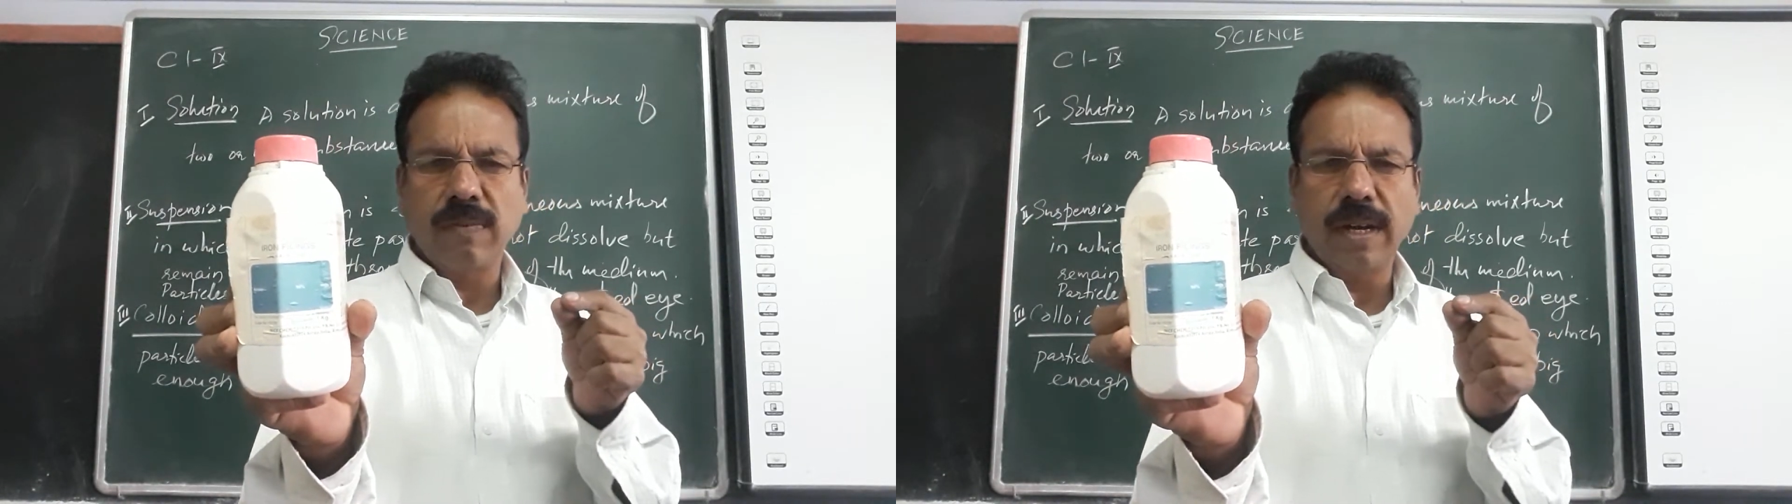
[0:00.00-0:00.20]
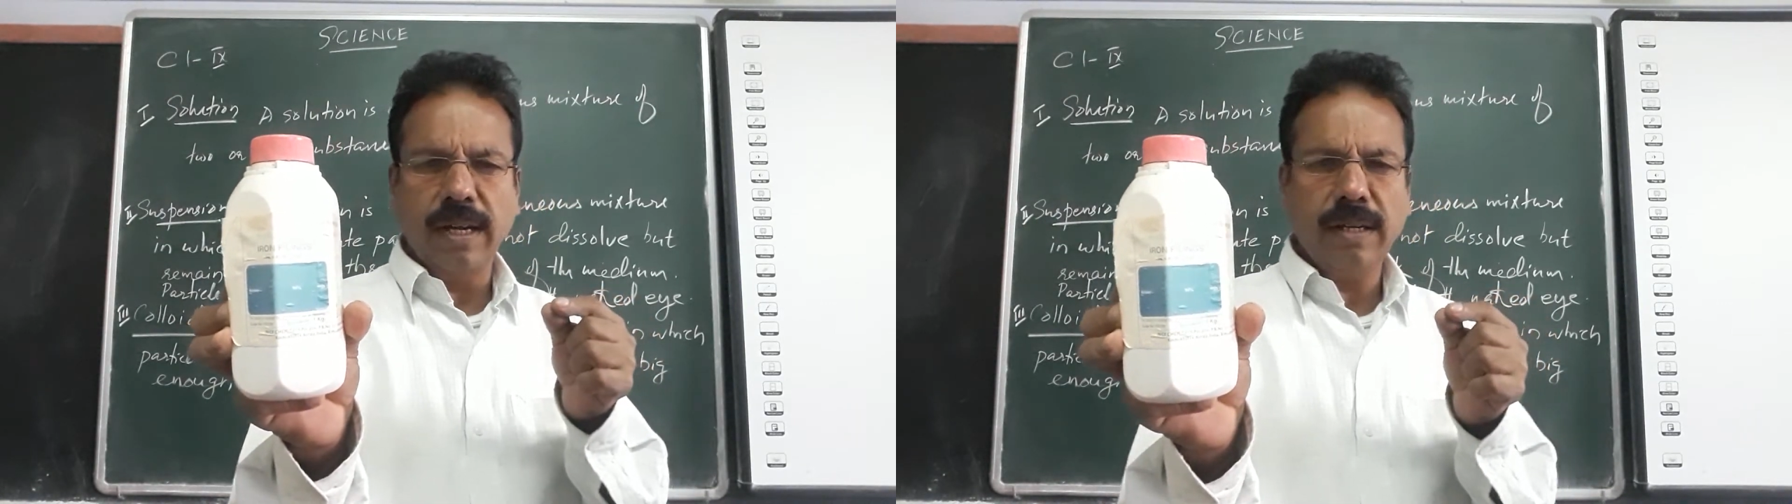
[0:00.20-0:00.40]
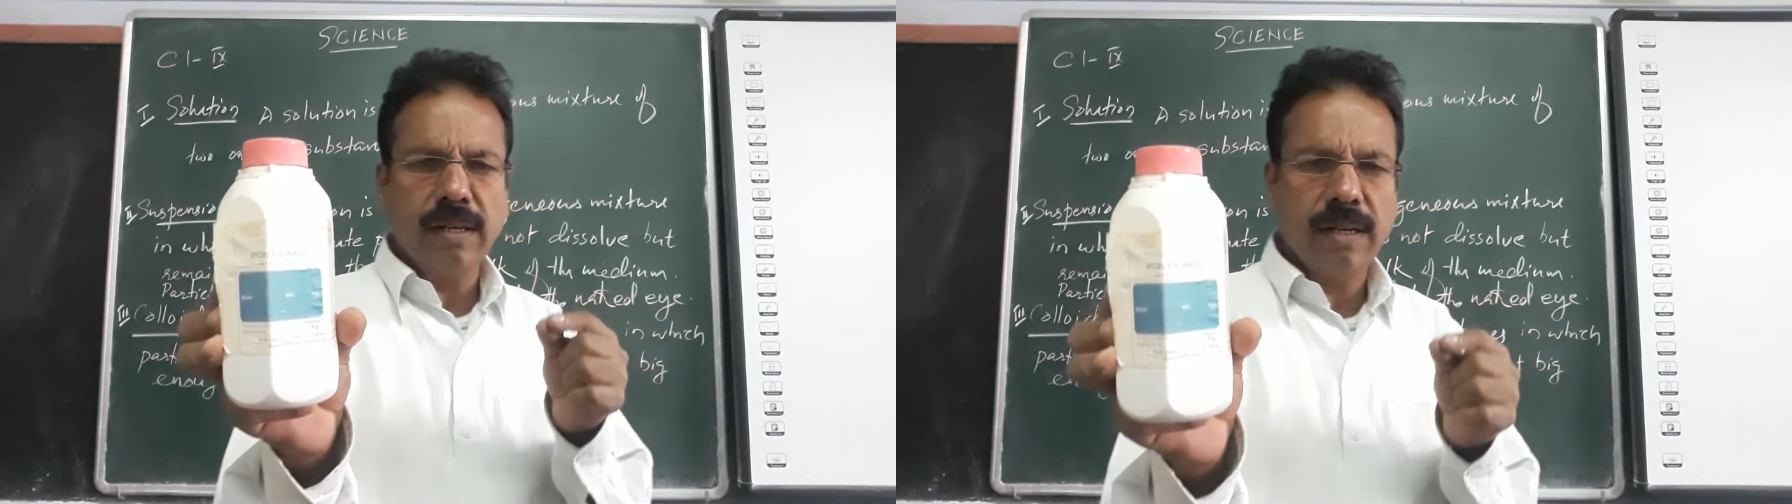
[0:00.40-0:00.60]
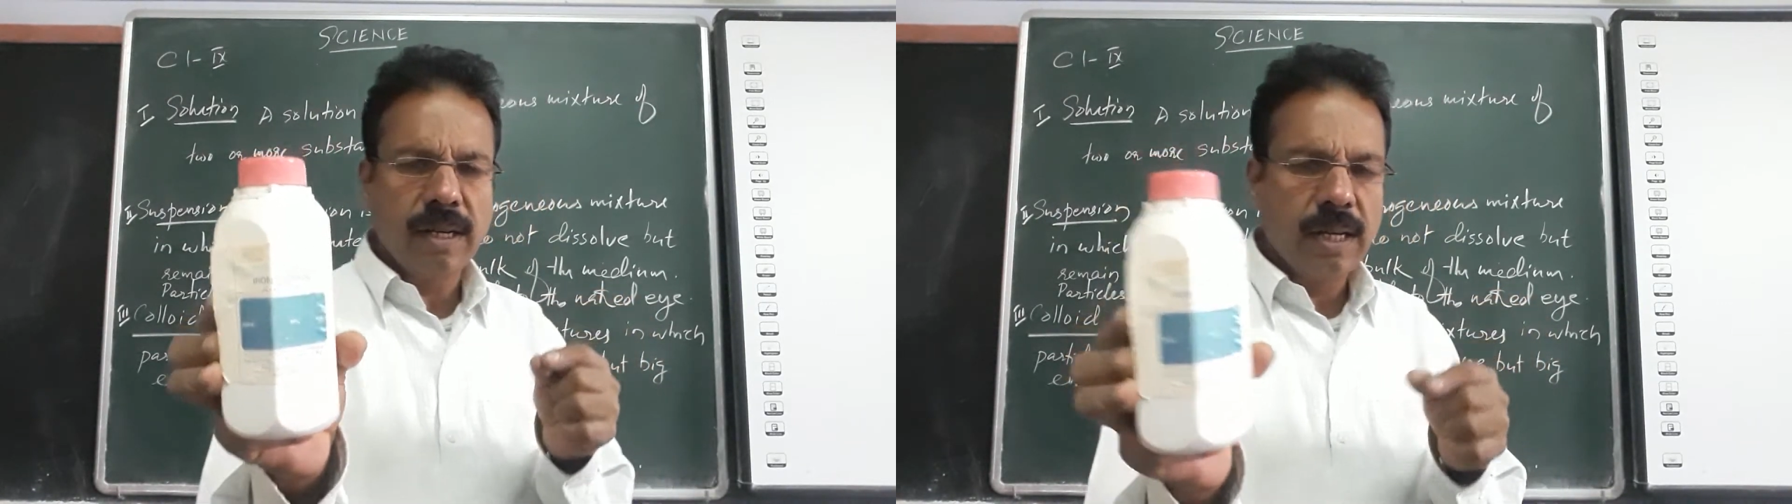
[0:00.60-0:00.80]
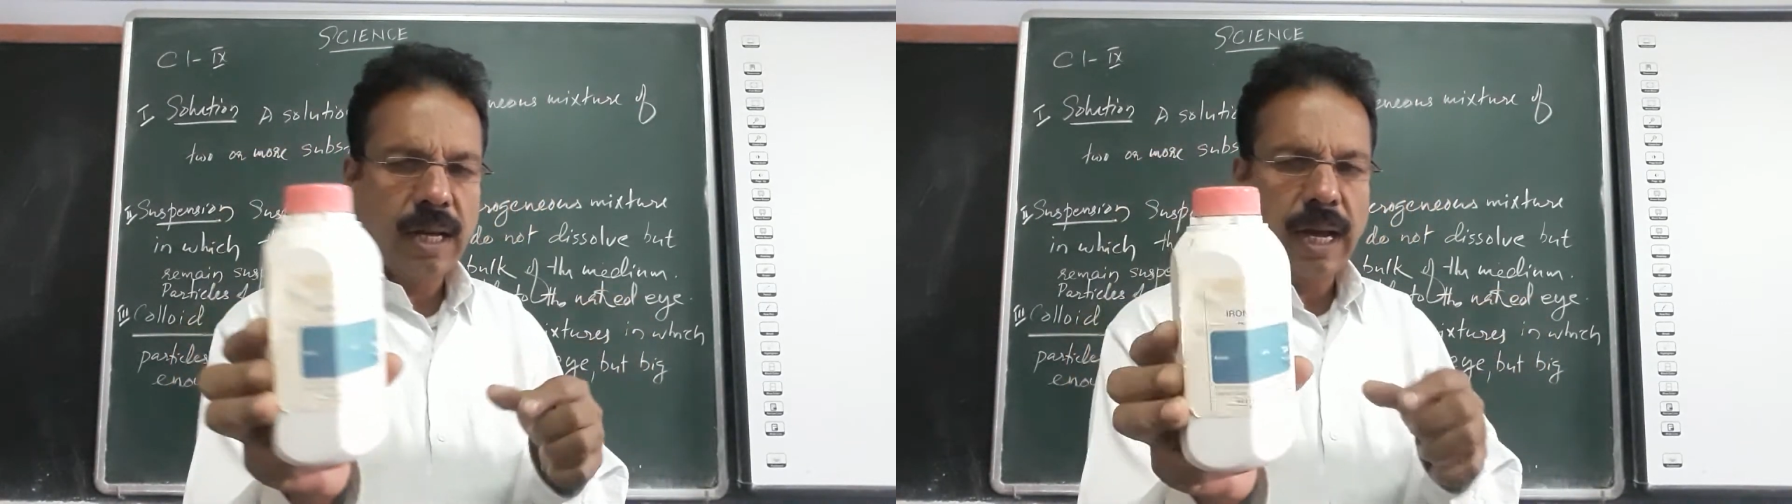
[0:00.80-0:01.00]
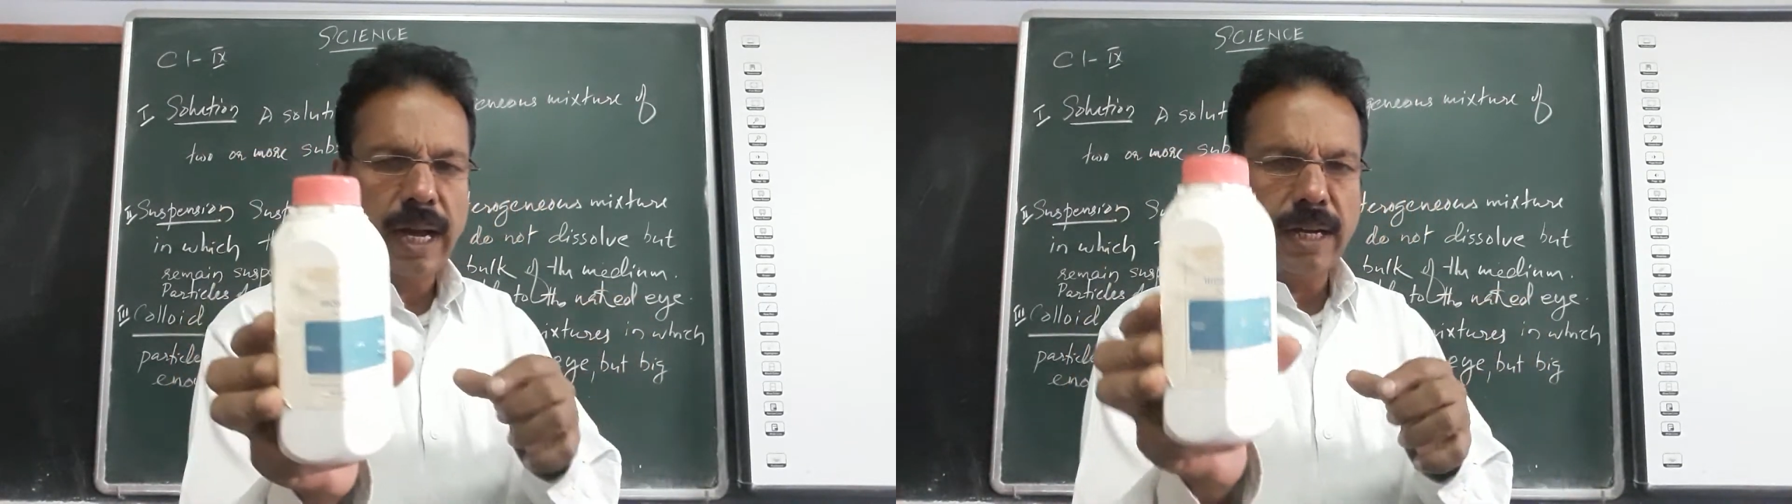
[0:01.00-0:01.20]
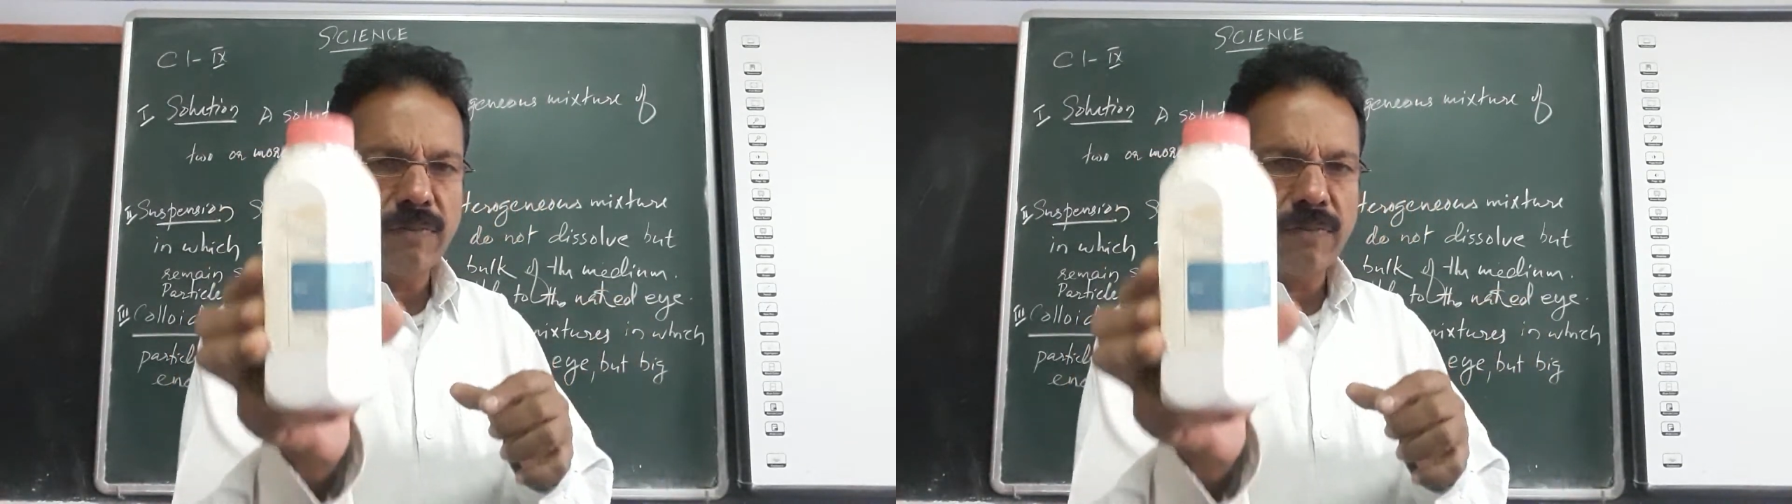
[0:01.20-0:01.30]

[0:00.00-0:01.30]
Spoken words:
iron